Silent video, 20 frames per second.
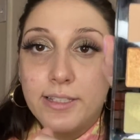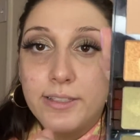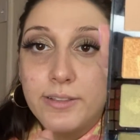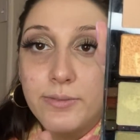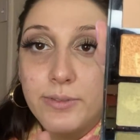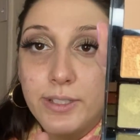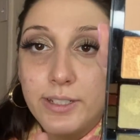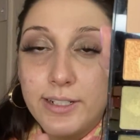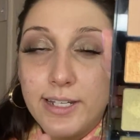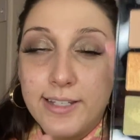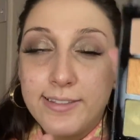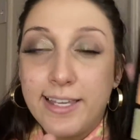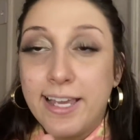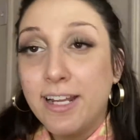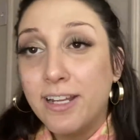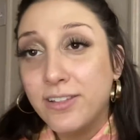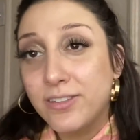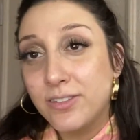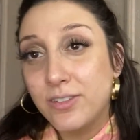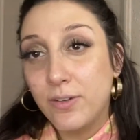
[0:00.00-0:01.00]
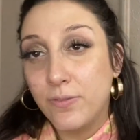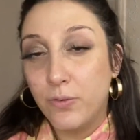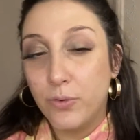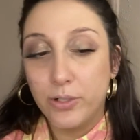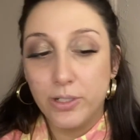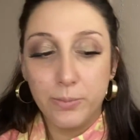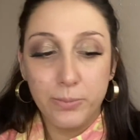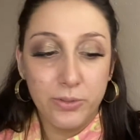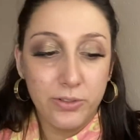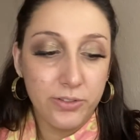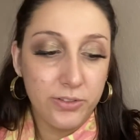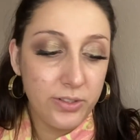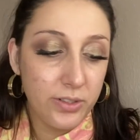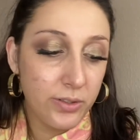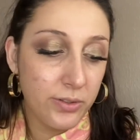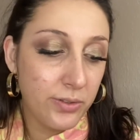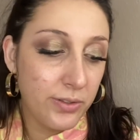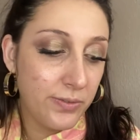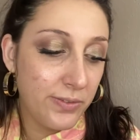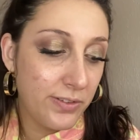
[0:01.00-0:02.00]
really nice, and it's affordable,
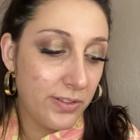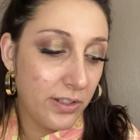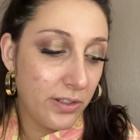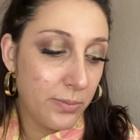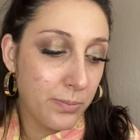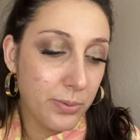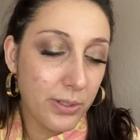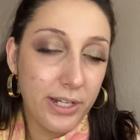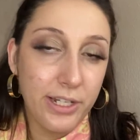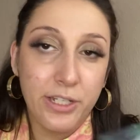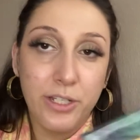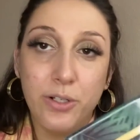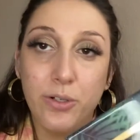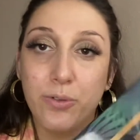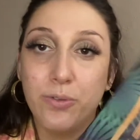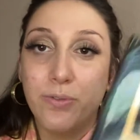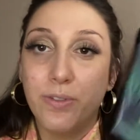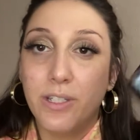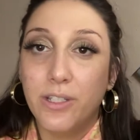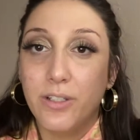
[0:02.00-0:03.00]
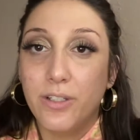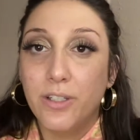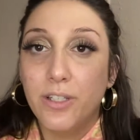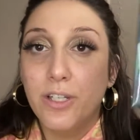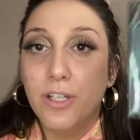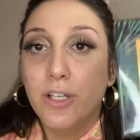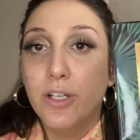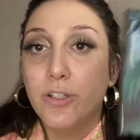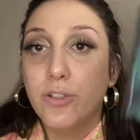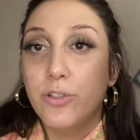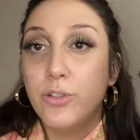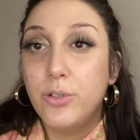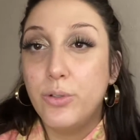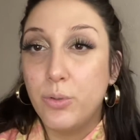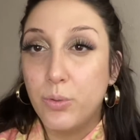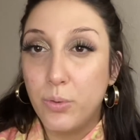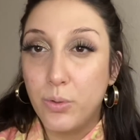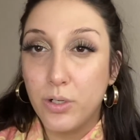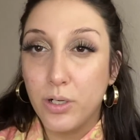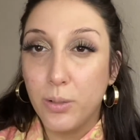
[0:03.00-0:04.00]
so if it does break, you don't feel too
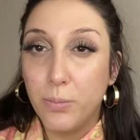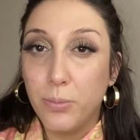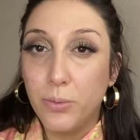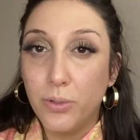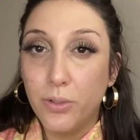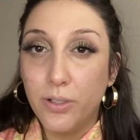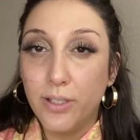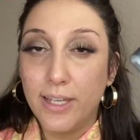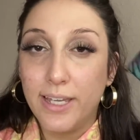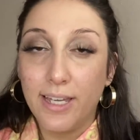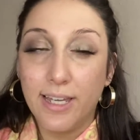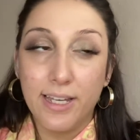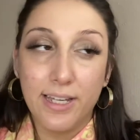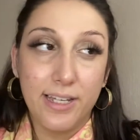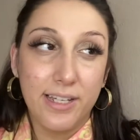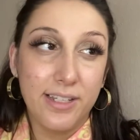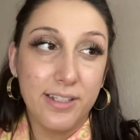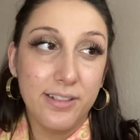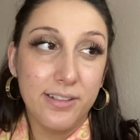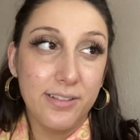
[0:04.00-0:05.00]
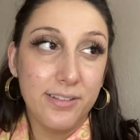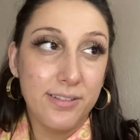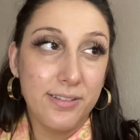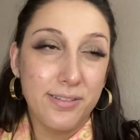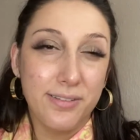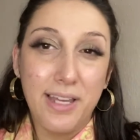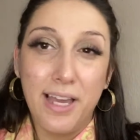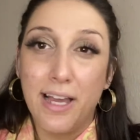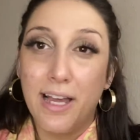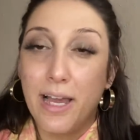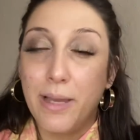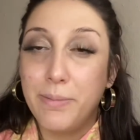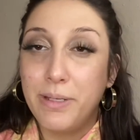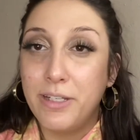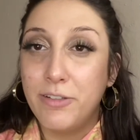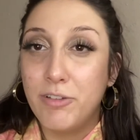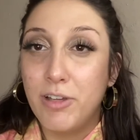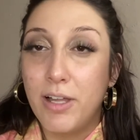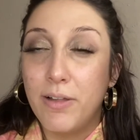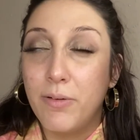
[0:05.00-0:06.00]
horrible. And yeah, I
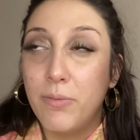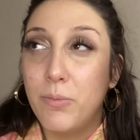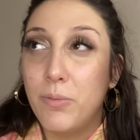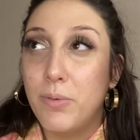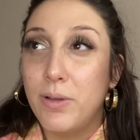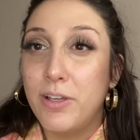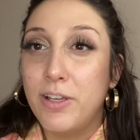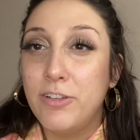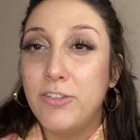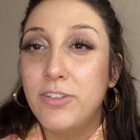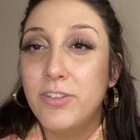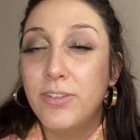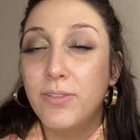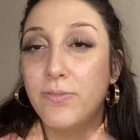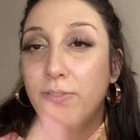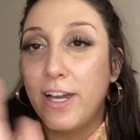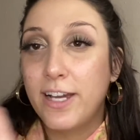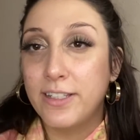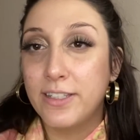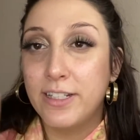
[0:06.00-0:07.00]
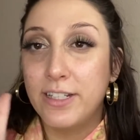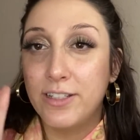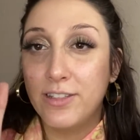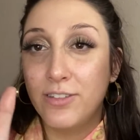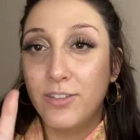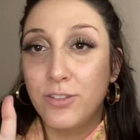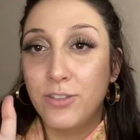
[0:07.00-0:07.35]
mean, it's just the fact that it's